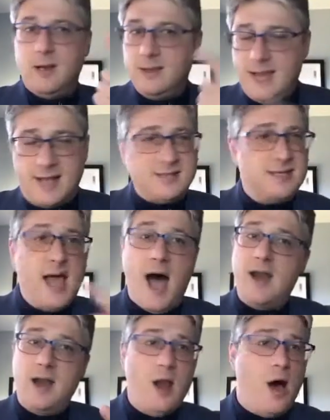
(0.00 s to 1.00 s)
That's
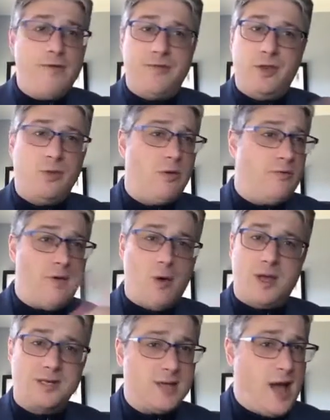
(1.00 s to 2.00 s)
not enough to
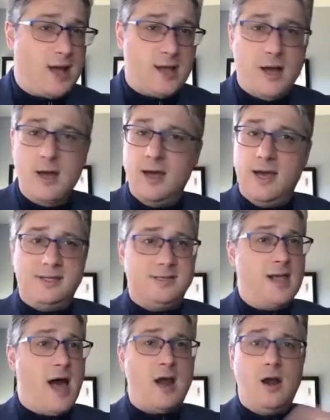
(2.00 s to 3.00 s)
revoke his DACA. It's
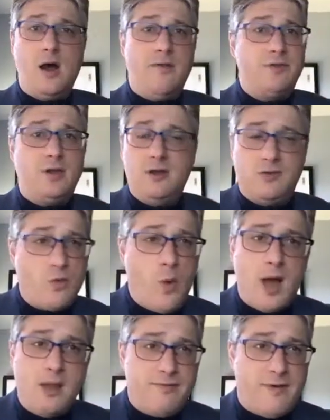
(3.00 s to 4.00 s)
not enough to
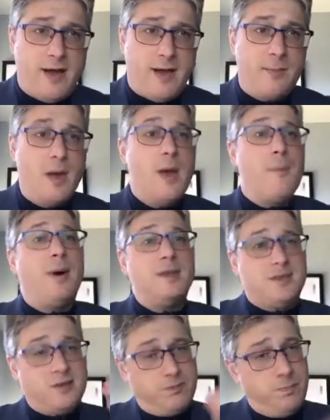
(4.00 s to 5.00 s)
disqualify him.
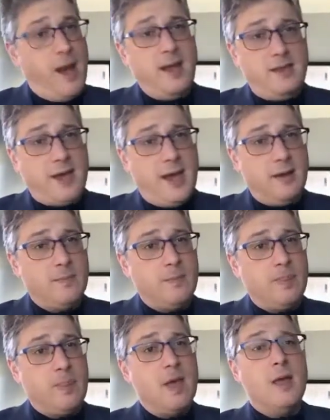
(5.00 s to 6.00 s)
But despite that,
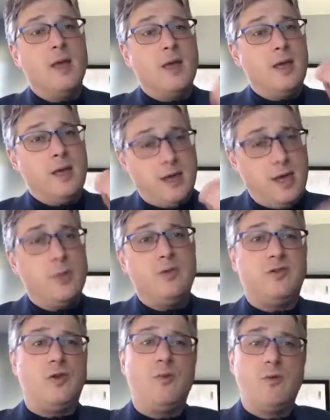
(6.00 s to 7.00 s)
he
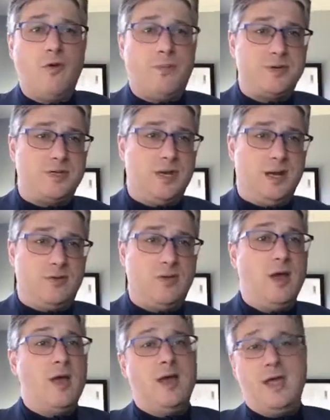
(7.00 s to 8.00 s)
was in removal proceedings.
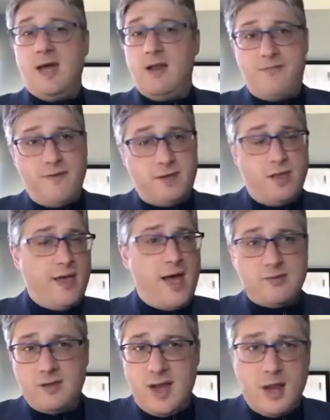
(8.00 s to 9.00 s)
He had a
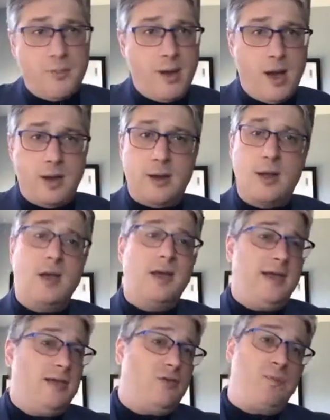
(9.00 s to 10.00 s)
$15,000 bond.
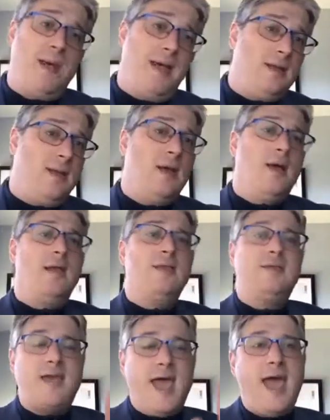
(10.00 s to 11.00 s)
He spent
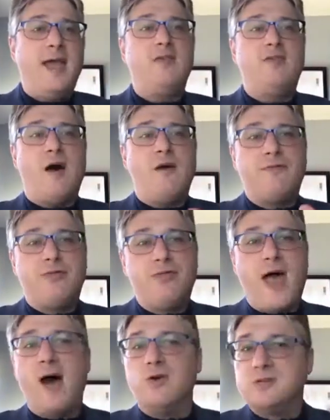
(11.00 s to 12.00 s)
tens of
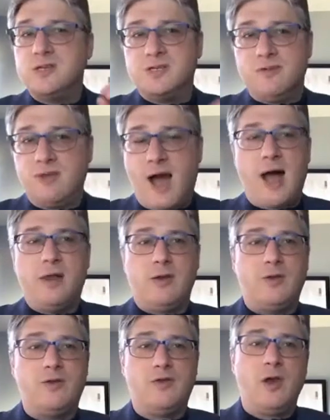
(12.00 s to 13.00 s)
thousands of
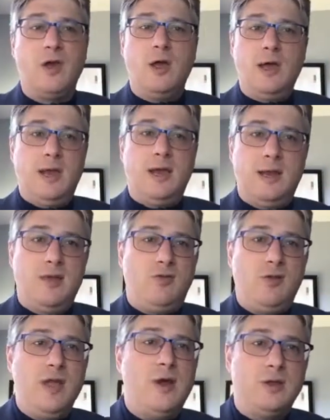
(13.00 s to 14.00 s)
dollars in
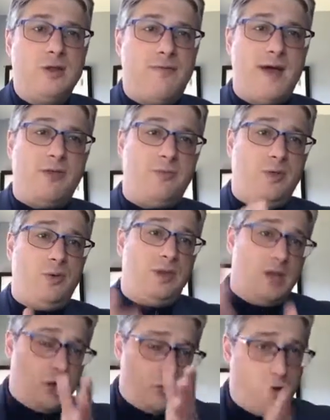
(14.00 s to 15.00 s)
his legal defense between
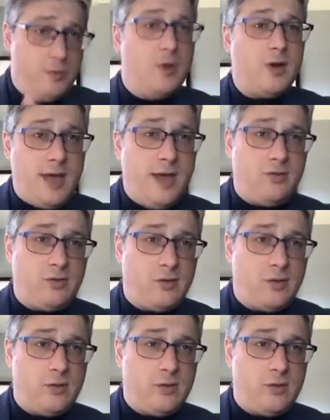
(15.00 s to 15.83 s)
the criminal case